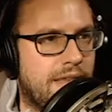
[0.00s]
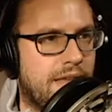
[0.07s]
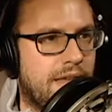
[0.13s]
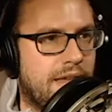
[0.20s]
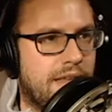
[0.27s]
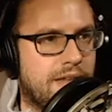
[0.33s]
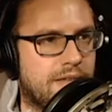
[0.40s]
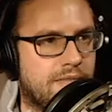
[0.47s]

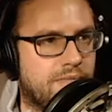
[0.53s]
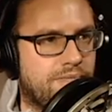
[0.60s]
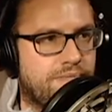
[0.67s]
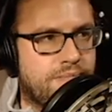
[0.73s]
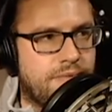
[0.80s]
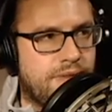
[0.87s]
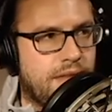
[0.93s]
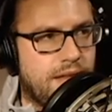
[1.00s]
And
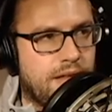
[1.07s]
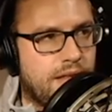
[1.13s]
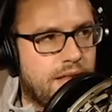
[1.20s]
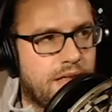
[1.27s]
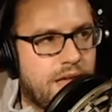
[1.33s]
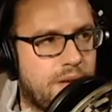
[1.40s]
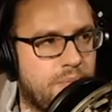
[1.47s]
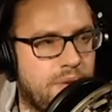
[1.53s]
a
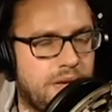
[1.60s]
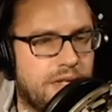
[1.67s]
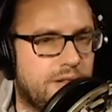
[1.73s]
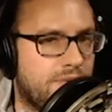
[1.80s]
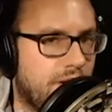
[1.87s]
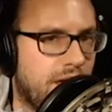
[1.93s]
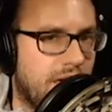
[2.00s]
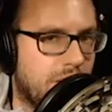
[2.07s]
lot of players
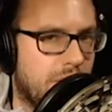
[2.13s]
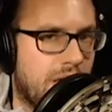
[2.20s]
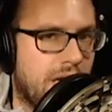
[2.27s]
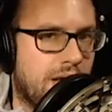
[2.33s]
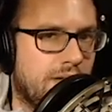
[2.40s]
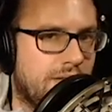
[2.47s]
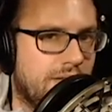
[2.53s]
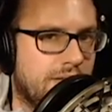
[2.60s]
forget
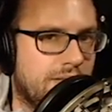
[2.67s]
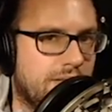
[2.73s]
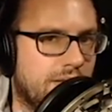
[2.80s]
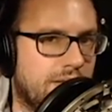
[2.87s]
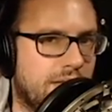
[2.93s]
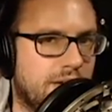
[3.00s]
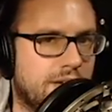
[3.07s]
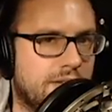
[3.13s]
about it.
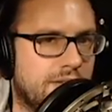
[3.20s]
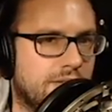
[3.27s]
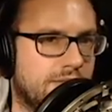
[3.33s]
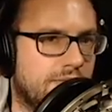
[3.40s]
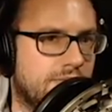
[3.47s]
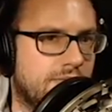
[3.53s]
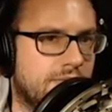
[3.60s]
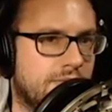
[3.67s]

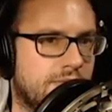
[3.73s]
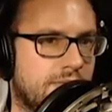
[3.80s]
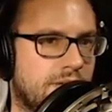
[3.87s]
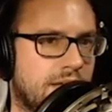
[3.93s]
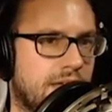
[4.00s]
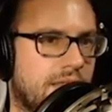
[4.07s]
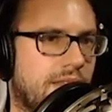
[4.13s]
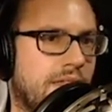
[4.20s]
It's
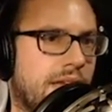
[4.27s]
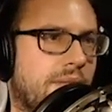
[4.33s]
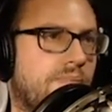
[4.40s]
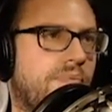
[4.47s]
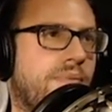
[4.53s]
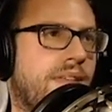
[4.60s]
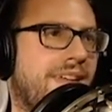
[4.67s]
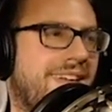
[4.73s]

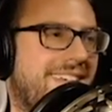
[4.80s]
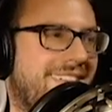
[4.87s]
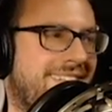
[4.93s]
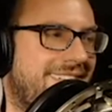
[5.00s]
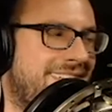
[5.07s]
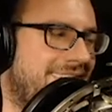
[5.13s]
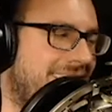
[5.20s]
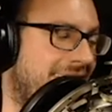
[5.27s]

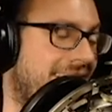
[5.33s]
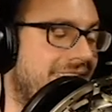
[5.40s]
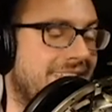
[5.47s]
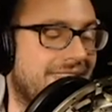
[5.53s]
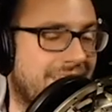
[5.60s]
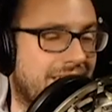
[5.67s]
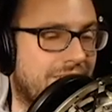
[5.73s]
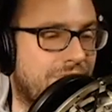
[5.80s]

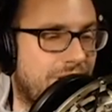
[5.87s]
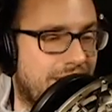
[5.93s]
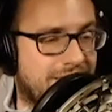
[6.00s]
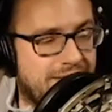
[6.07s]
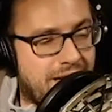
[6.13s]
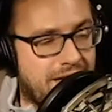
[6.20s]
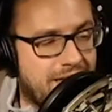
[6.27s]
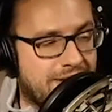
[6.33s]
actually fun
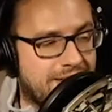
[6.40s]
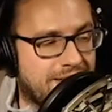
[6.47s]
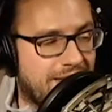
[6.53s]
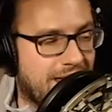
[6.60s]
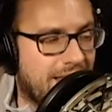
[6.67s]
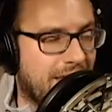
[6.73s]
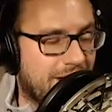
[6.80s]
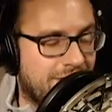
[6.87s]
because I actually got
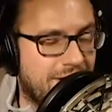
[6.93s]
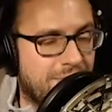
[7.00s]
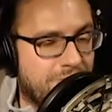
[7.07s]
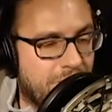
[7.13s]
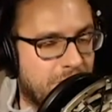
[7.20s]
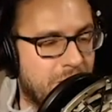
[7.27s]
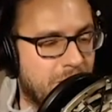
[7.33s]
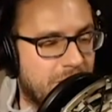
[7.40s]
a lot of shit
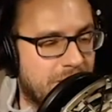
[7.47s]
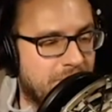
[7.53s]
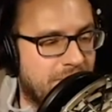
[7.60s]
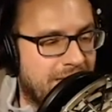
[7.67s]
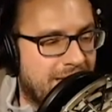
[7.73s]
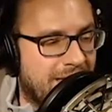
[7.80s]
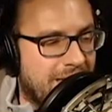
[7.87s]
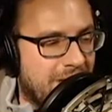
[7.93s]
for it. But
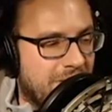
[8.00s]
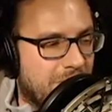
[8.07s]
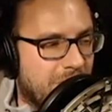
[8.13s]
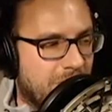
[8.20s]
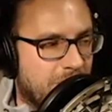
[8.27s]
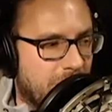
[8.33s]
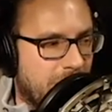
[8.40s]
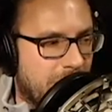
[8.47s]

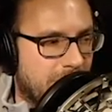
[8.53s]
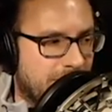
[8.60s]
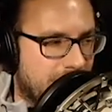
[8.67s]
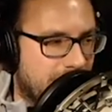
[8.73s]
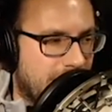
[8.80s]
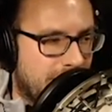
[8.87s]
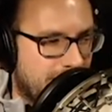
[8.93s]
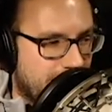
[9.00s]
when
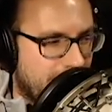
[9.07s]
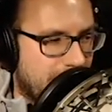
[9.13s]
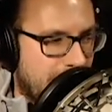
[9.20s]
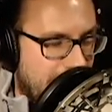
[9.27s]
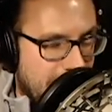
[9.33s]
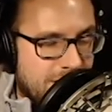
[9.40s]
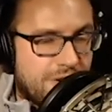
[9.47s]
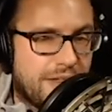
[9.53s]

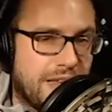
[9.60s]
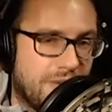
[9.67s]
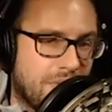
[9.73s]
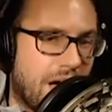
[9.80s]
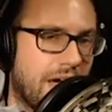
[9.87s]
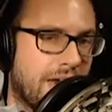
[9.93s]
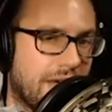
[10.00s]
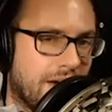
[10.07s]
initially
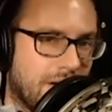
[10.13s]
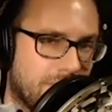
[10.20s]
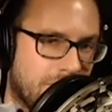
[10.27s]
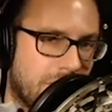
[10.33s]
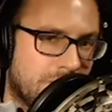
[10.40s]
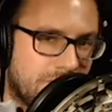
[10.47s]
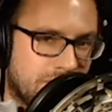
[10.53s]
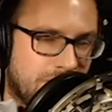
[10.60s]
writing
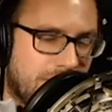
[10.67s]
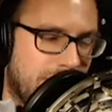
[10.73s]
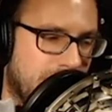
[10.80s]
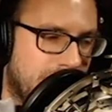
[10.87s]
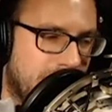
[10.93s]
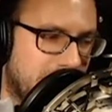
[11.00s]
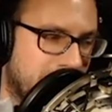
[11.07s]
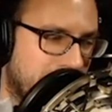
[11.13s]
most of Gief's
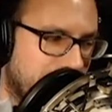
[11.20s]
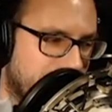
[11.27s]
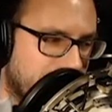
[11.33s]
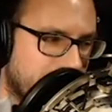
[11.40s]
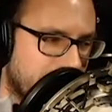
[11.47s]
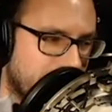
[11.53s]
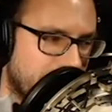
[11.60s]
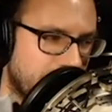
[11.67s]
Gym,
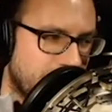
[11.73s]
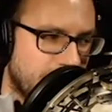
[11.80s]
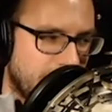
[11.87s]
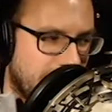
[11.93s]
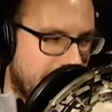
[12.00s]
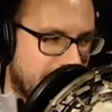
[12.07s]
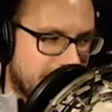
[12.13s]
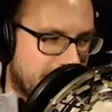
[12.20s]

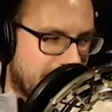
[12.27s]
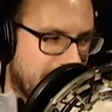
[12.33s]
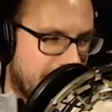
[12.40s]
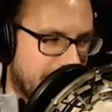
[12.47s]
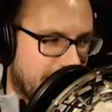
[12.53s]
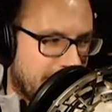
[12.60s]
is that